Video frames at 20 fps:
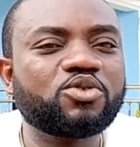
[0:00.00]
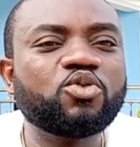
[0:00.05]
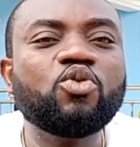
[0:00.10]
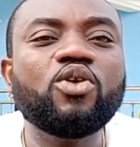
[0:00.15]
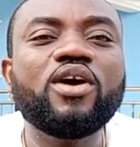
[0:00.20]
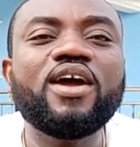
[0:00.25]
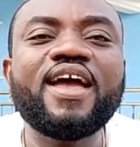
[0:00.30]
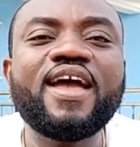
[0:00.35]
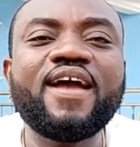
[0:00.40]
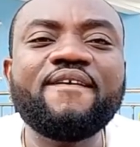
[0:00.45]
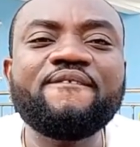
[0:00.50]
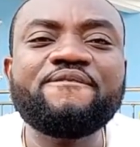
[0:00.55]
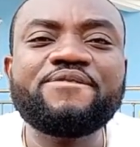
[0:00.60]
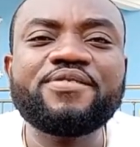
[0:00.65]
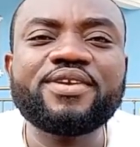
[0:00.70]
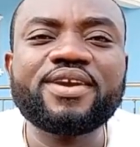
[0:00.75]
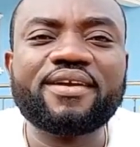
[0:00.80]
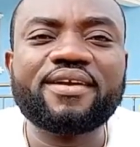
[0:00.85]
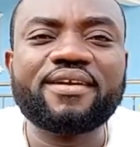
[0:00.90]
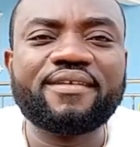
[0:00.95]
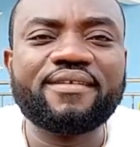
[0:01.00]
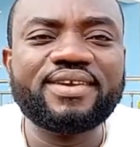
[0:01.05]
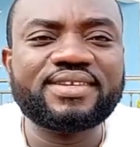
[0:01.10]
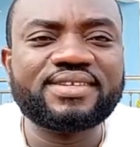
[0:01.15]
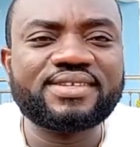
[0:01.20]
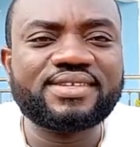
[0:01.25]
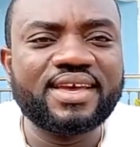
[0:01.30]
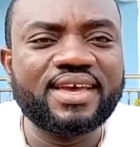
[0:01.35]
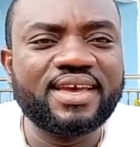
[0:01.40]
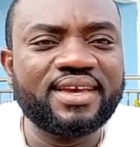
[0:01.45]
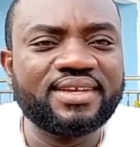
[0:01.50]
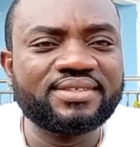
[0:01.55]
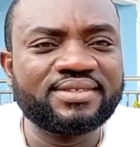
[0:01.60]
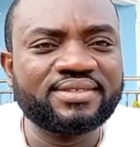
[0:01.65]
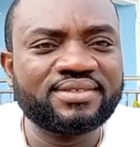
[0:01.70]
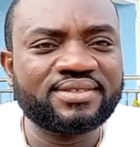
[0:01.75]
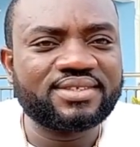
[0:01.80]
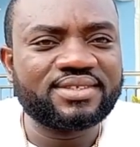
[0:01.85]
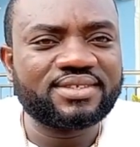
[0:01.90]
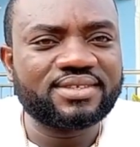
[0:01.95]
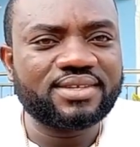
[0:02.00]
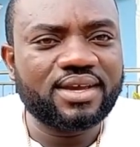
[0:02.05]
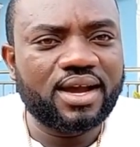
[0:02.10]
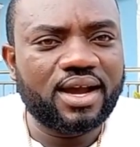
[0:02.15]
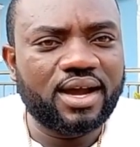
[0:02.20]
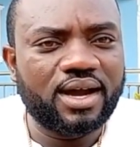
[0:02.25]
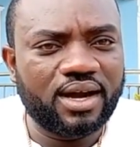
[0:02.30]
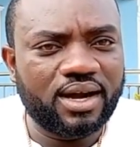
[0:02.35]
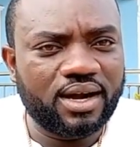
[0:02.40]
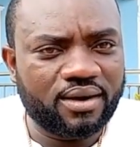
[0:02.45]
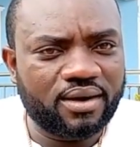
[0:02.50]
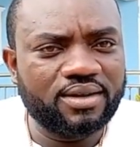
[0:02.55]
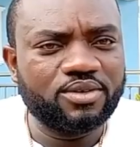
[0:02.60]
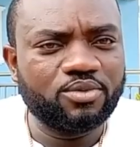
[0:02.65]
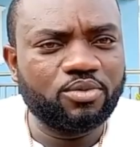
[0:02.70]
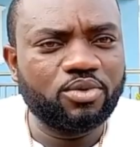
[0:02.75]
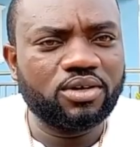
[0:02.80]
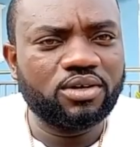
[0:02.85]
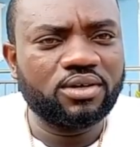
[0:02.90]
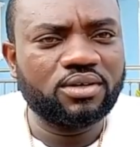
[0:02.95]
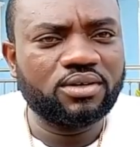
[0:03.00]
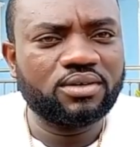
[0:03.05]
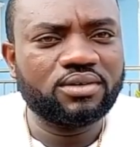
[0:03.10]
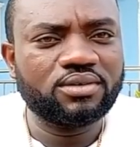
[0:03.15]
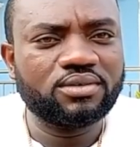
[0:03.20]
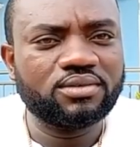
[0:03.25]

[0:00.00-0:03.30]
to every Christians around the world.